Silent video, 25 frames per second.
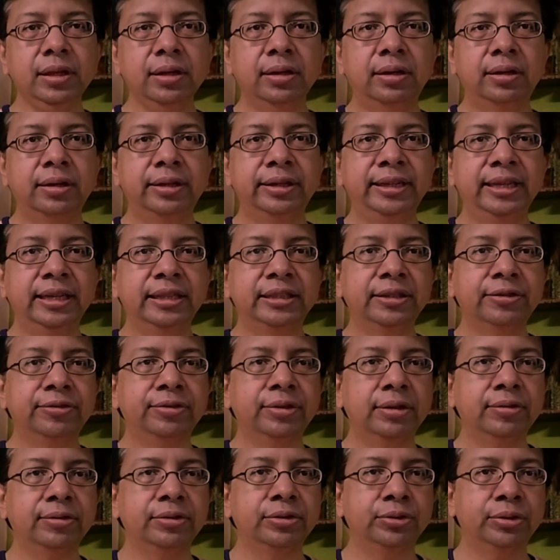
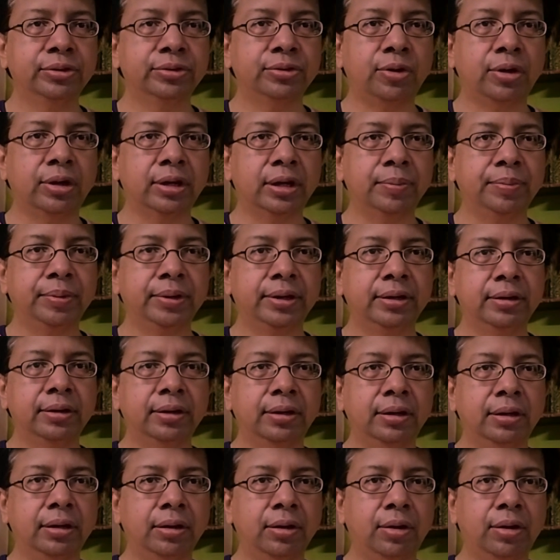DHFL, which was caught up in
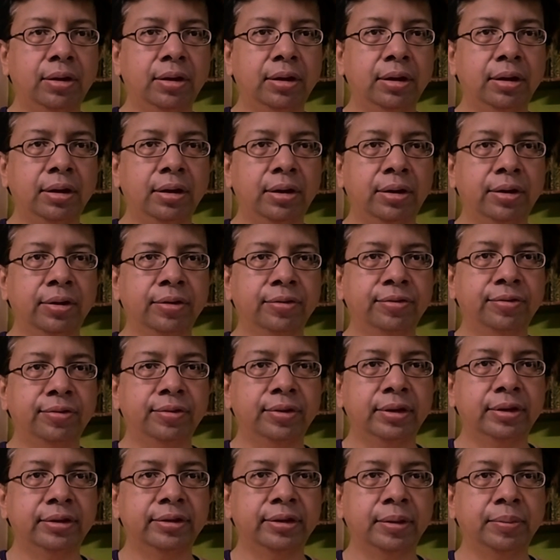a lot of
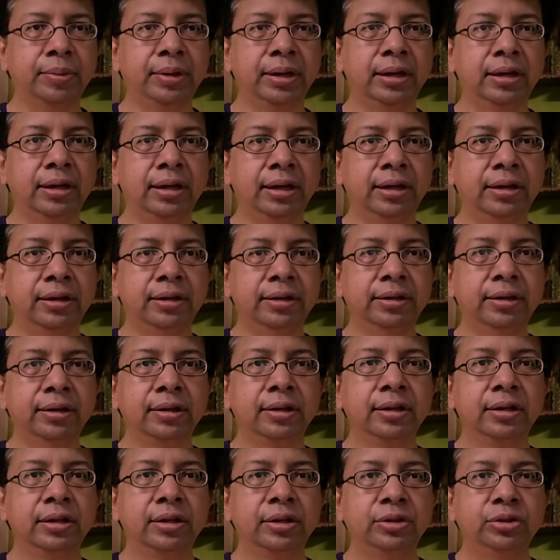trouble earlier,
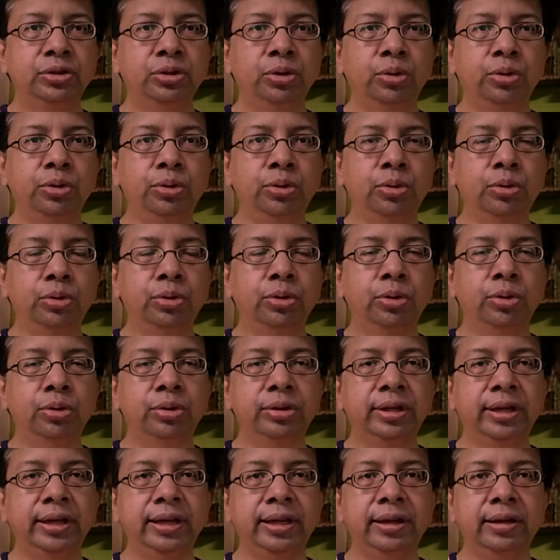show no
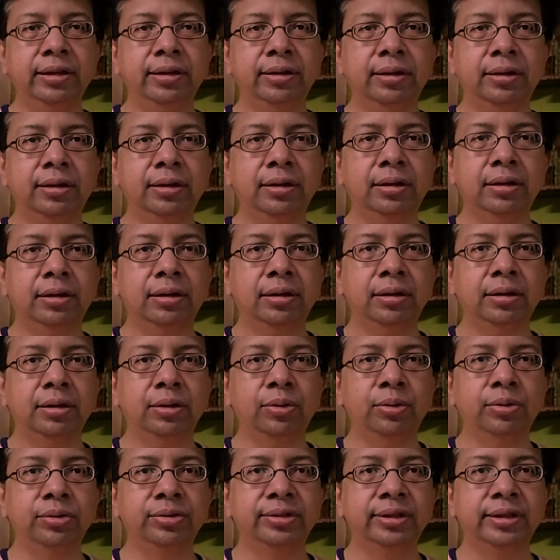growth in
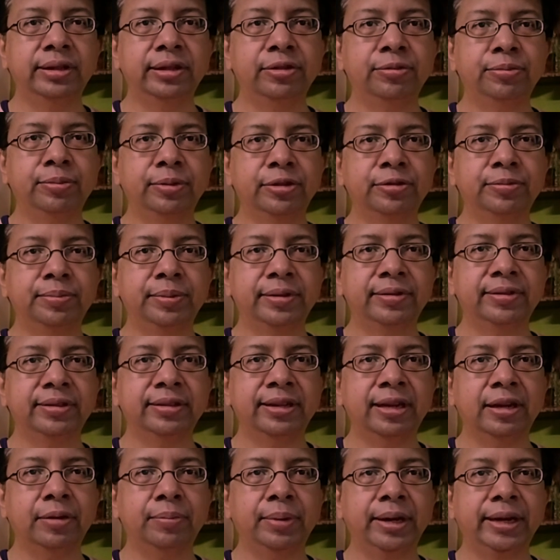loans and disbursements, and
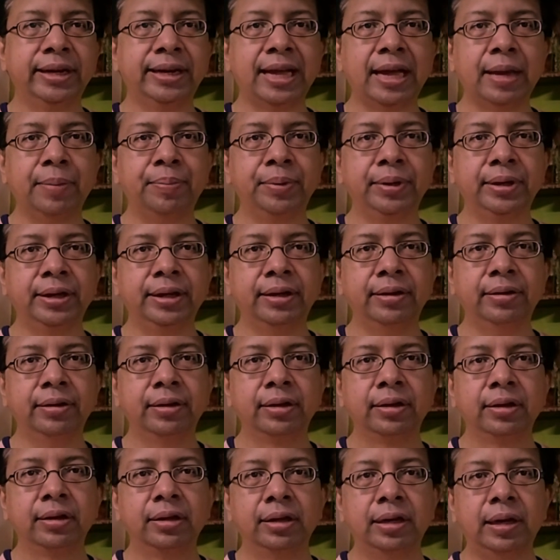that might happen in
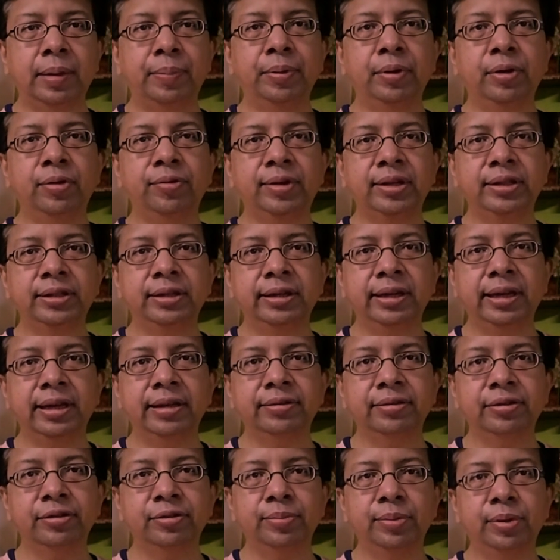a couple of other
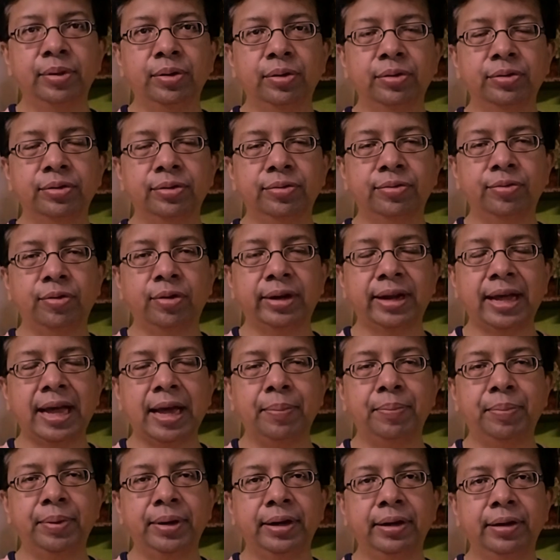cases because of what
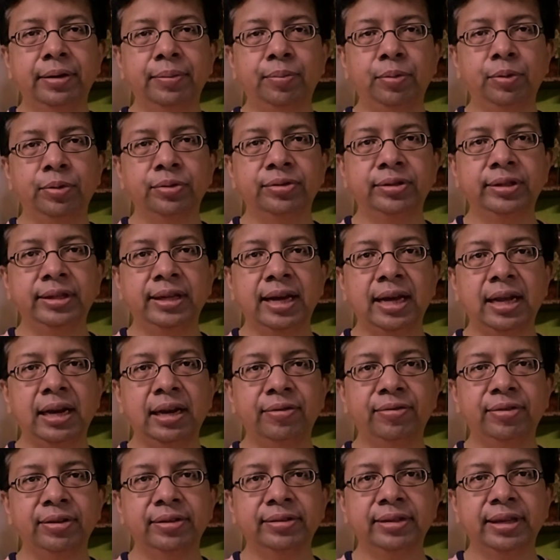happened post the
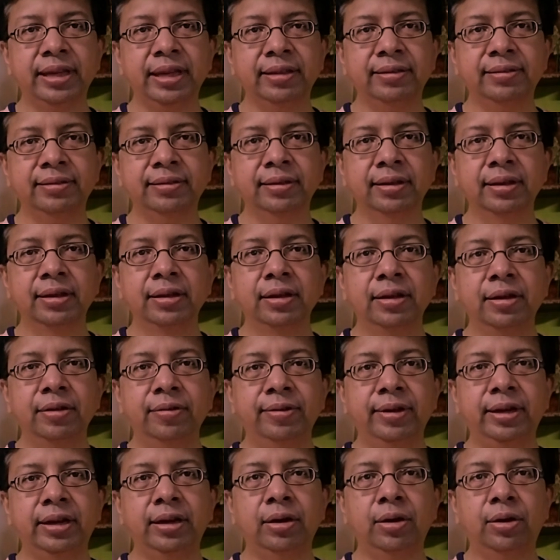ILFS case,
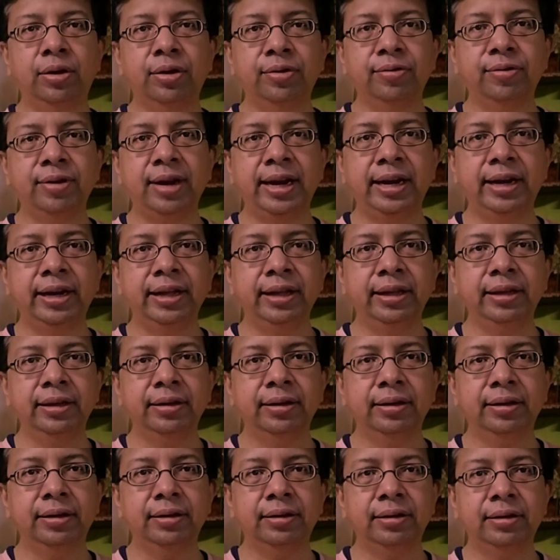where a lot of
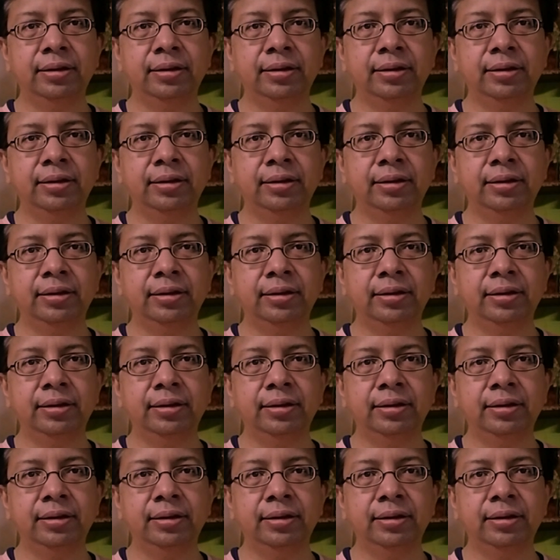lending